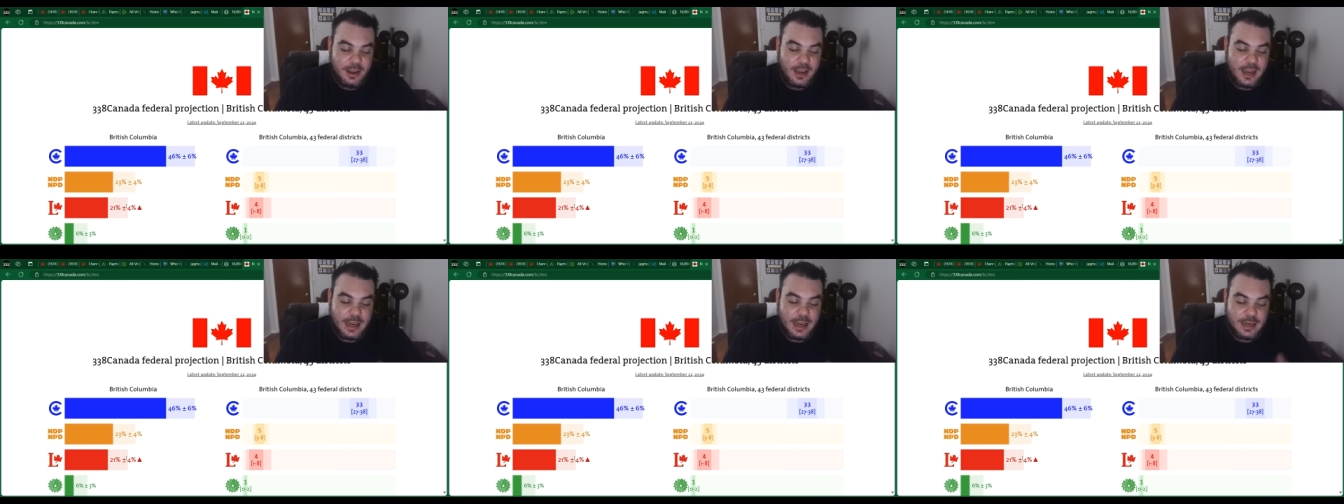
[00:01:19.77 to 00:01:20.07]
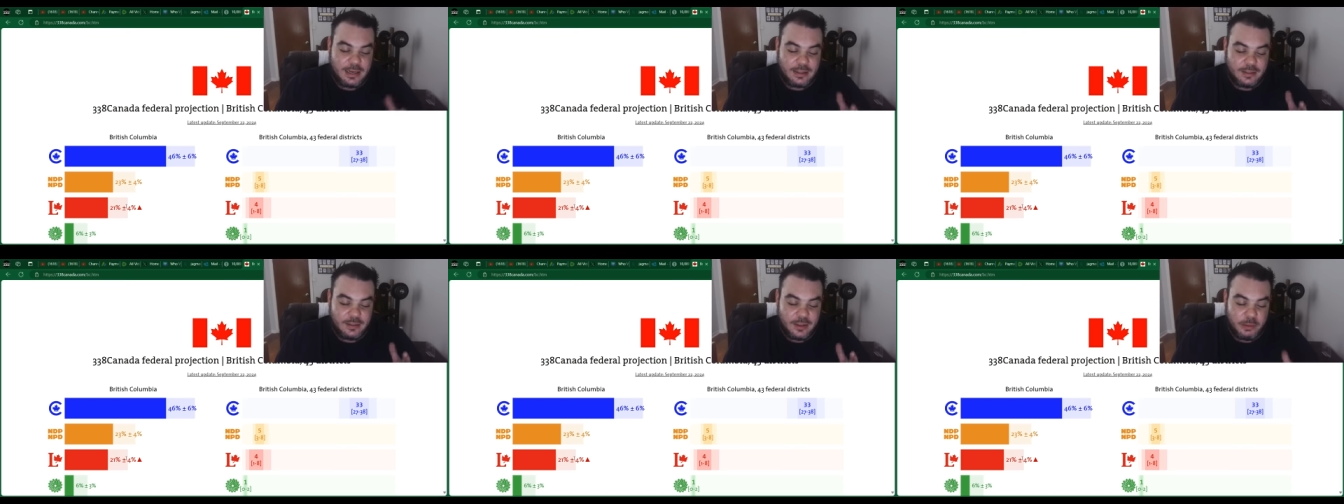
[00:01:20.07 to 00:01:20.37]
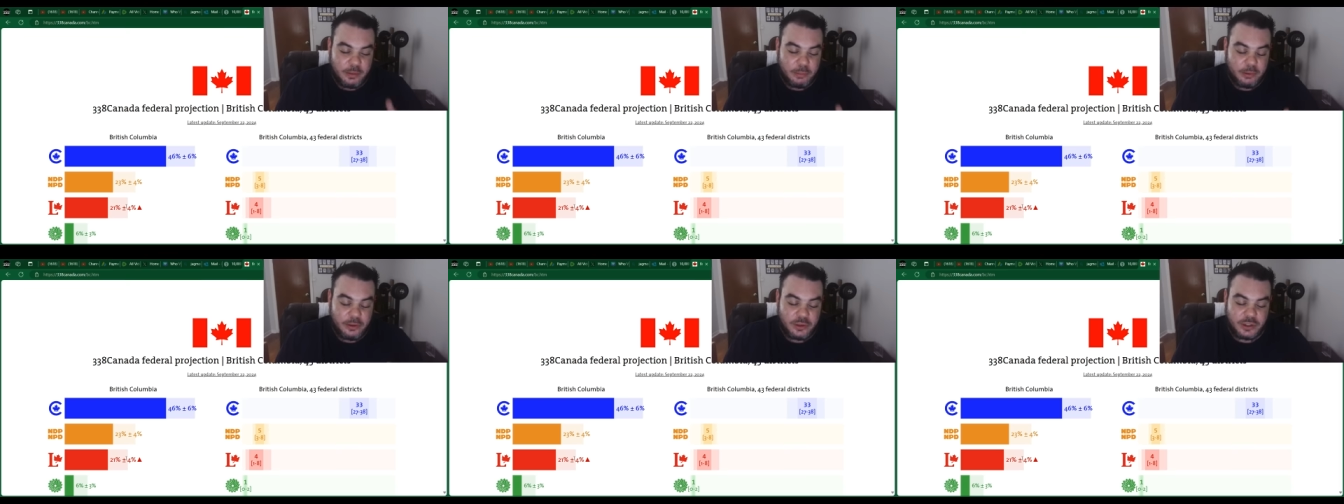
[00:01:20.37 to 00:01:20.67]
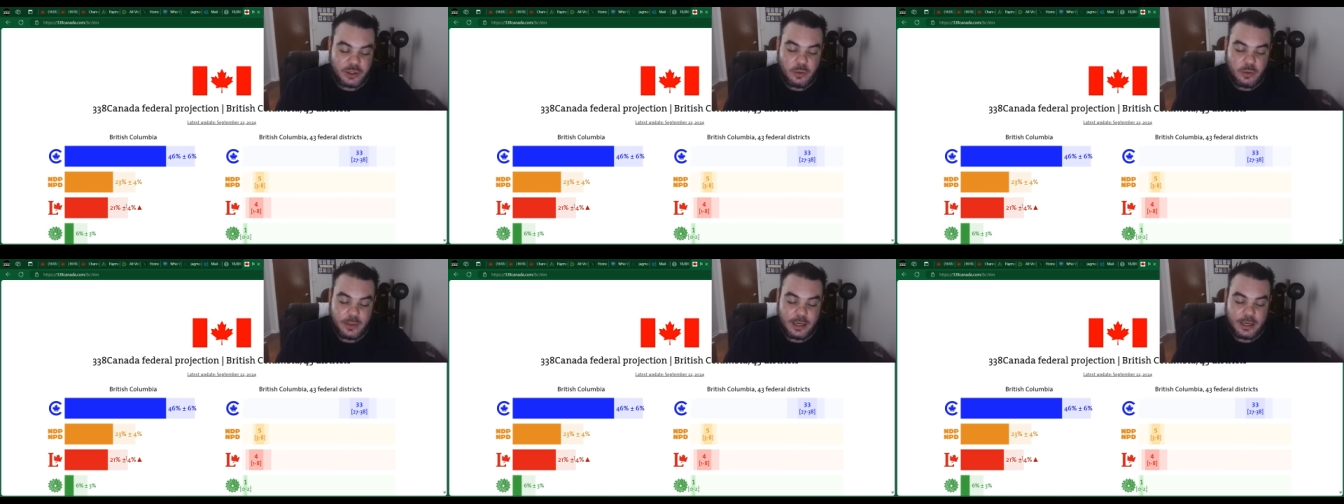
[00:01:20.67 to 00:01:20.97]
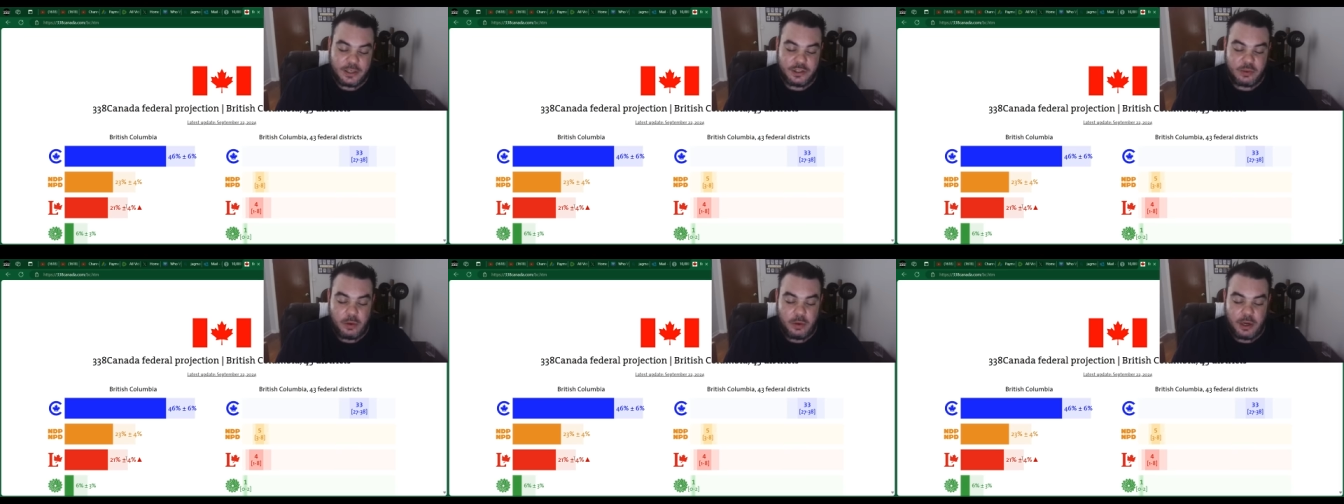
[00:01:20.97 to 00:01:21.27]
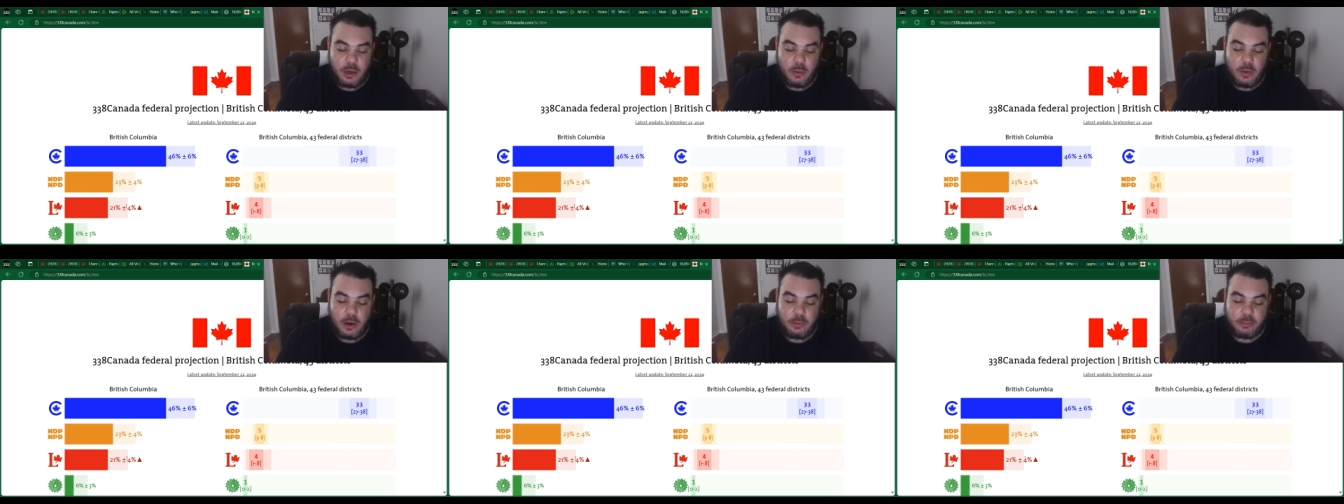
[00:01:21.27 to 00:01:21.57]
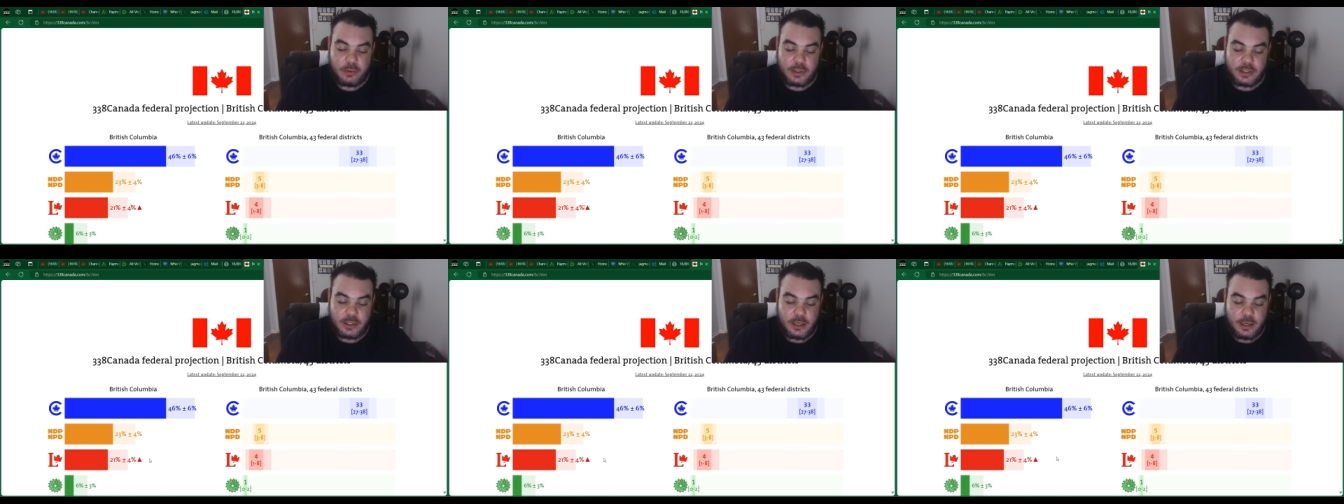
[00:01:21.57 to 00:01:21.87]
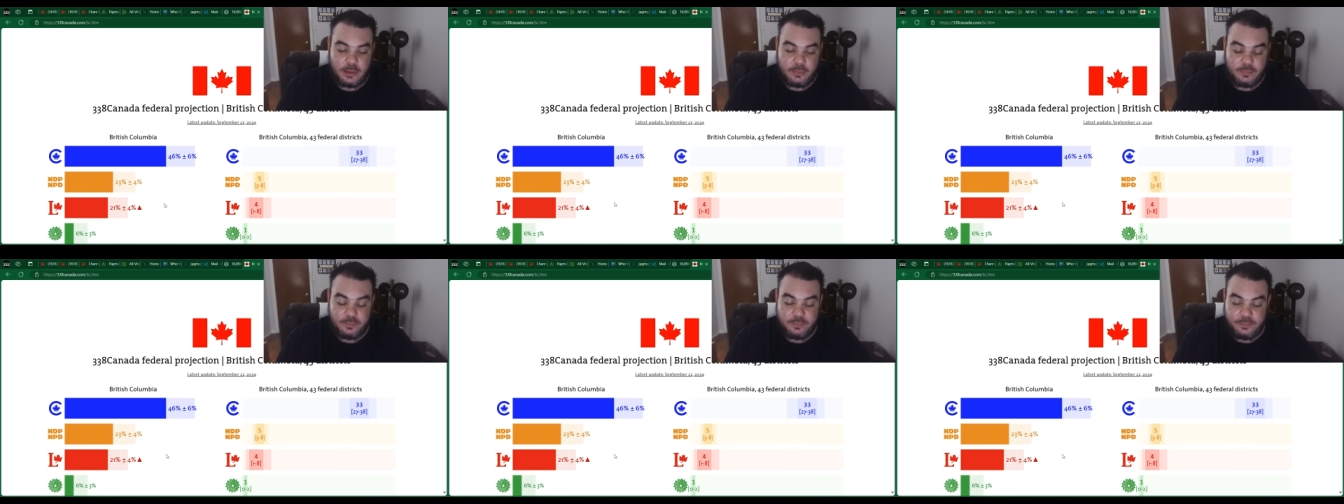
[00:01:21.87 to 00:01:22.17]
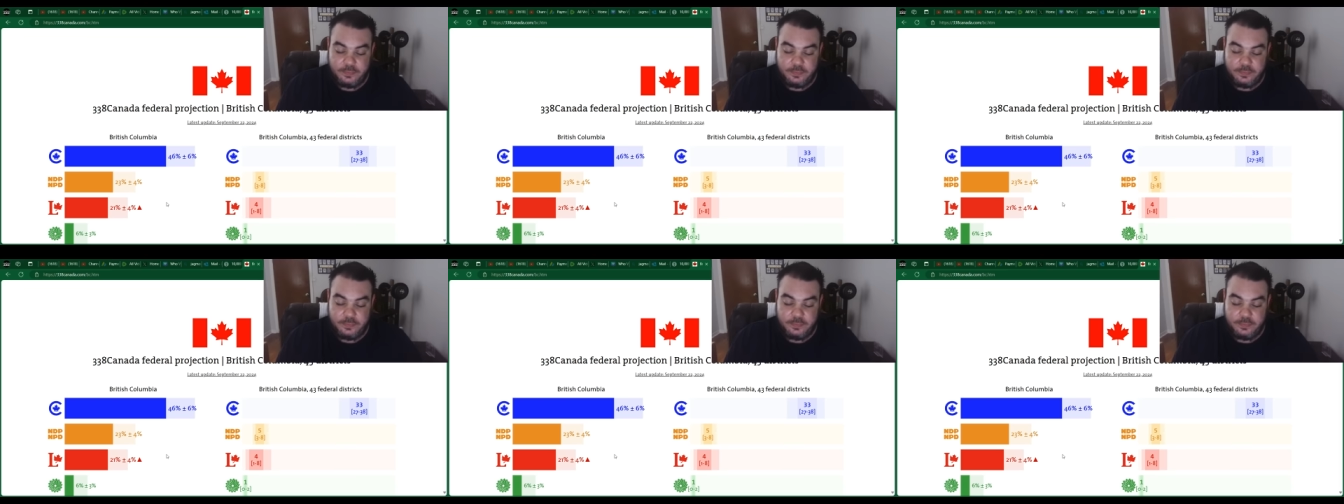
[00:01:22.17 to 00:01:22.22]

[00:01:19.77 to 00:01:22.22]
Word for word: and liberals only at 21%.